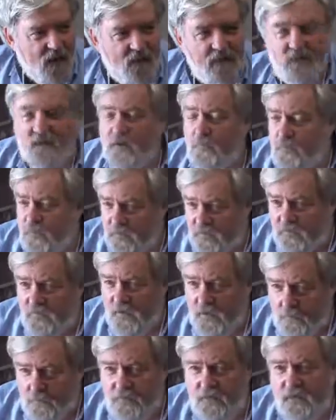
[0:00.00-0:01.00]
and it can be the
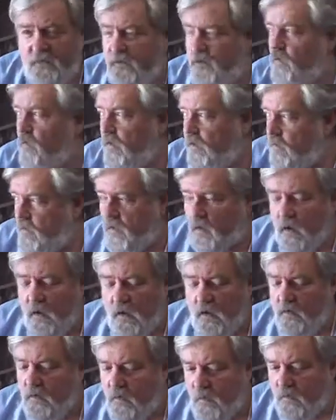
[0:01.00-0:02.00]
same thing. There were,
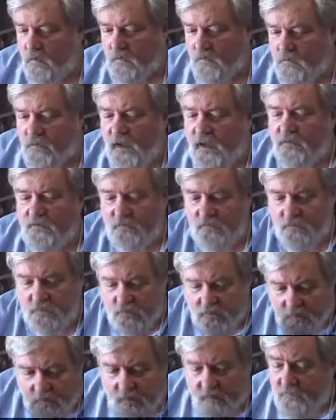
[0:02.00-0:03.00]
uh,
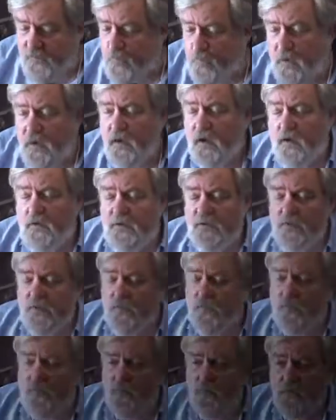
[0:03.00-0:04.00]
that's that's my
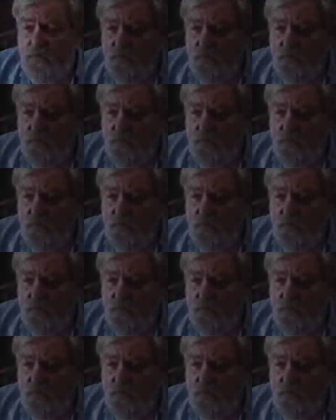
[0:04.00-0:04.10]
ideal.